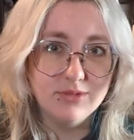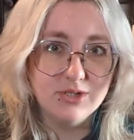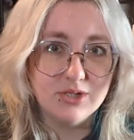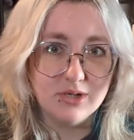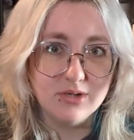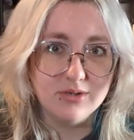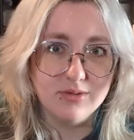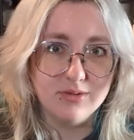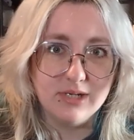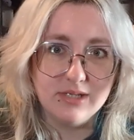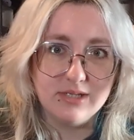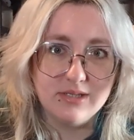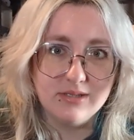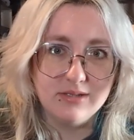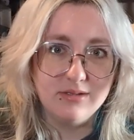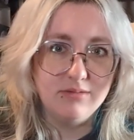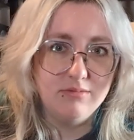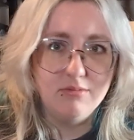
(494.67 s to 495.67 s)
So
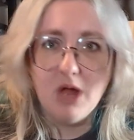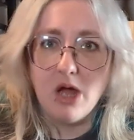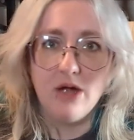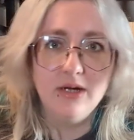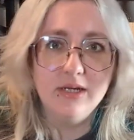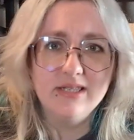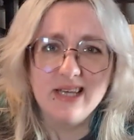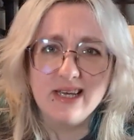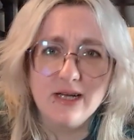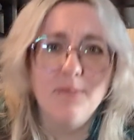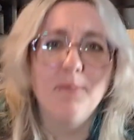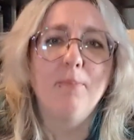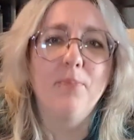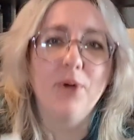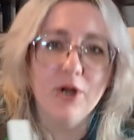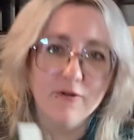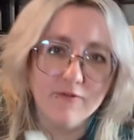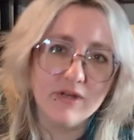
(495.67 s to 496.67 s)
it's like a
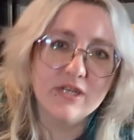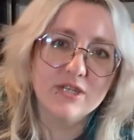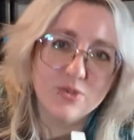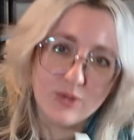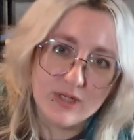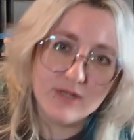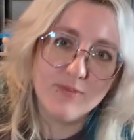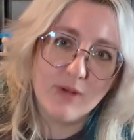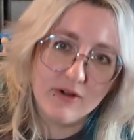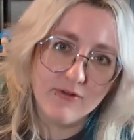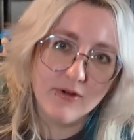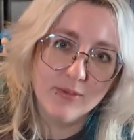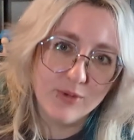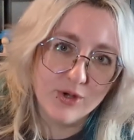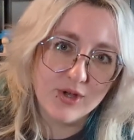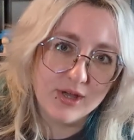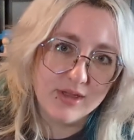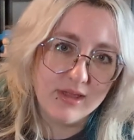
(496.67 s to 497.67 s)
perfect sweet spot for a
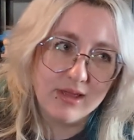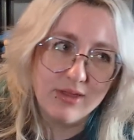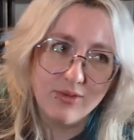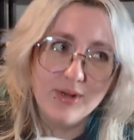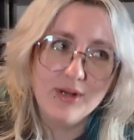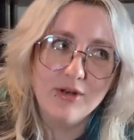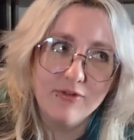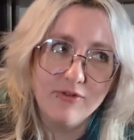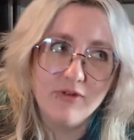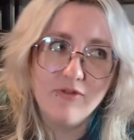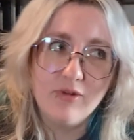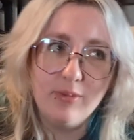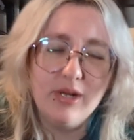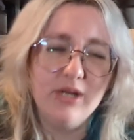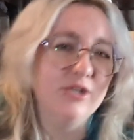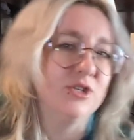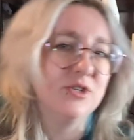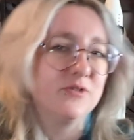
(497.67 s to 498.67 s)
book, I think. 350
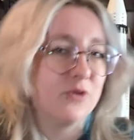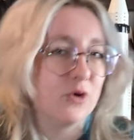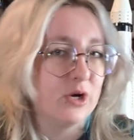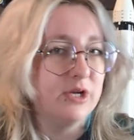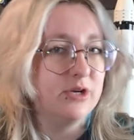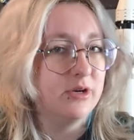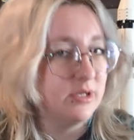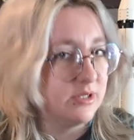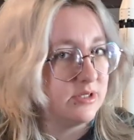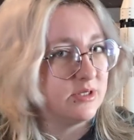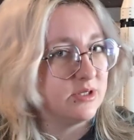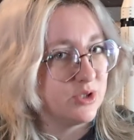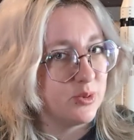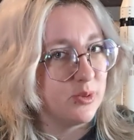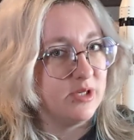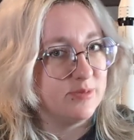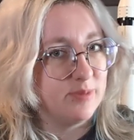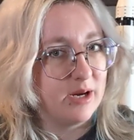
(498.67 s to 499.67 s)
pages, 400 is a
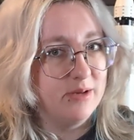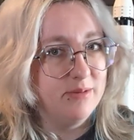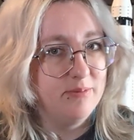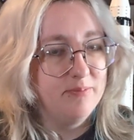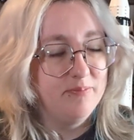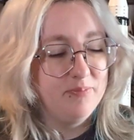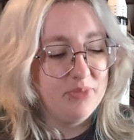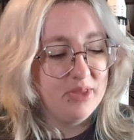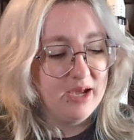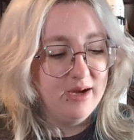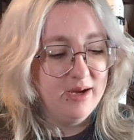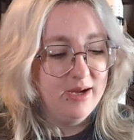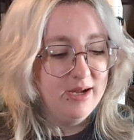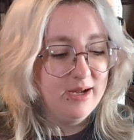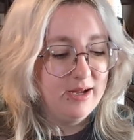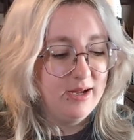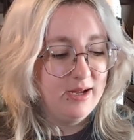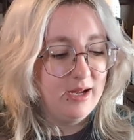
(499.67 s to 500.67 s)
sweet spot.
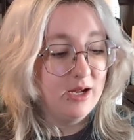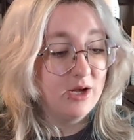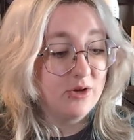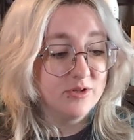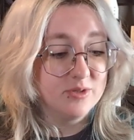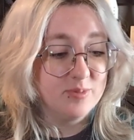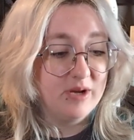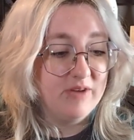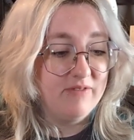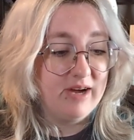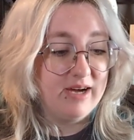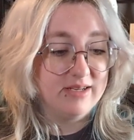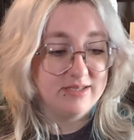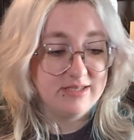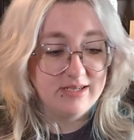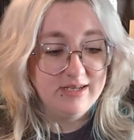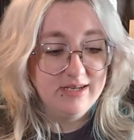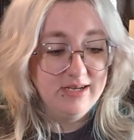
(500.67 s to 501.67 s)
It goes by
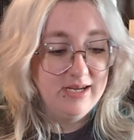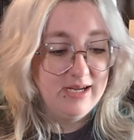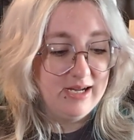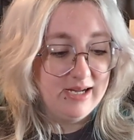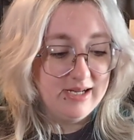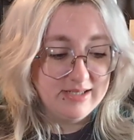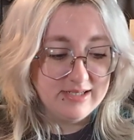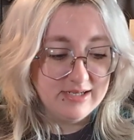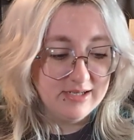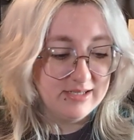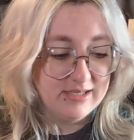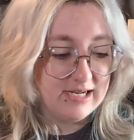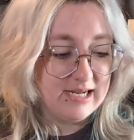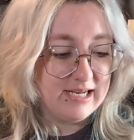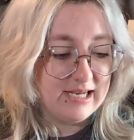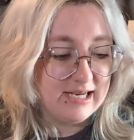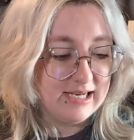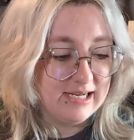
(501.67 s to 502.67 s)
fast. It's
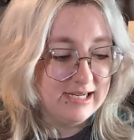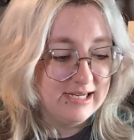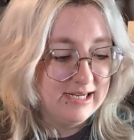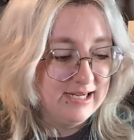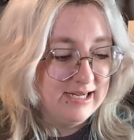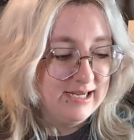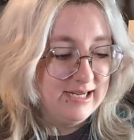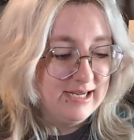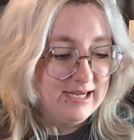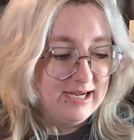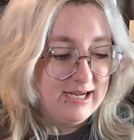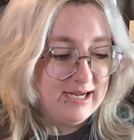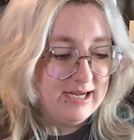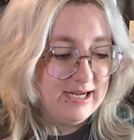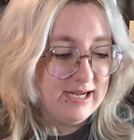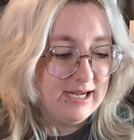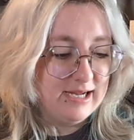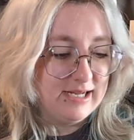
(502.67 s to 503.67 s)
entertaining.
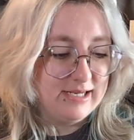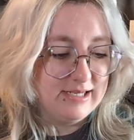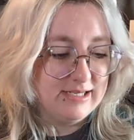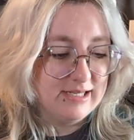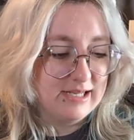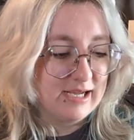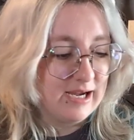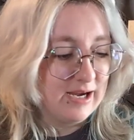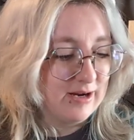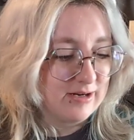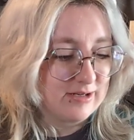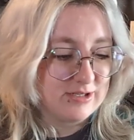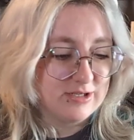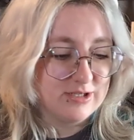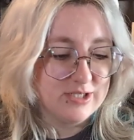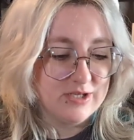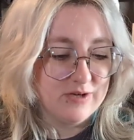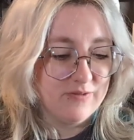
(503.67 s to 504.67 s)
And the
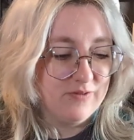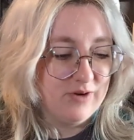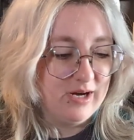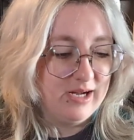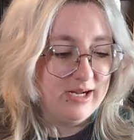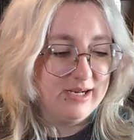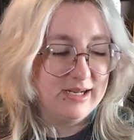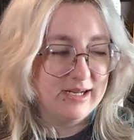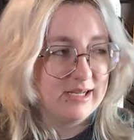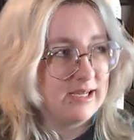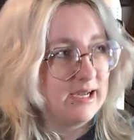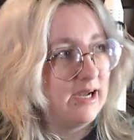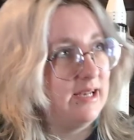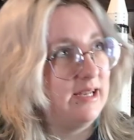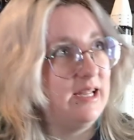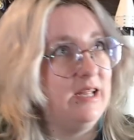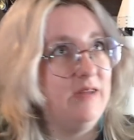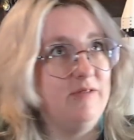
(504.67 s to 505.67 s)
characters are fun.
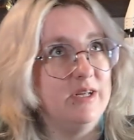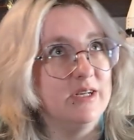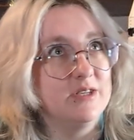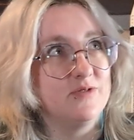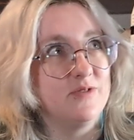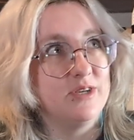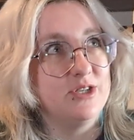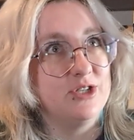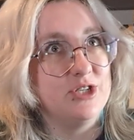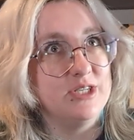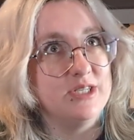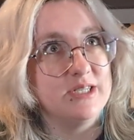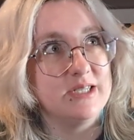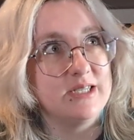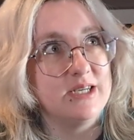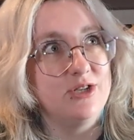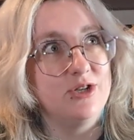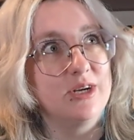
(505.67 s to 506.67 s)
God, Evie is fun. She's
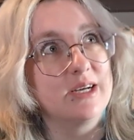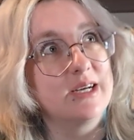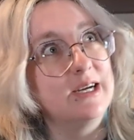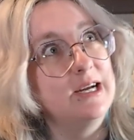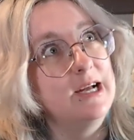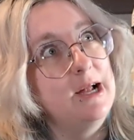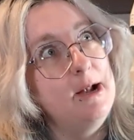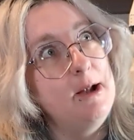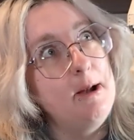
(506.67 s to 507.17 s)
eccentric.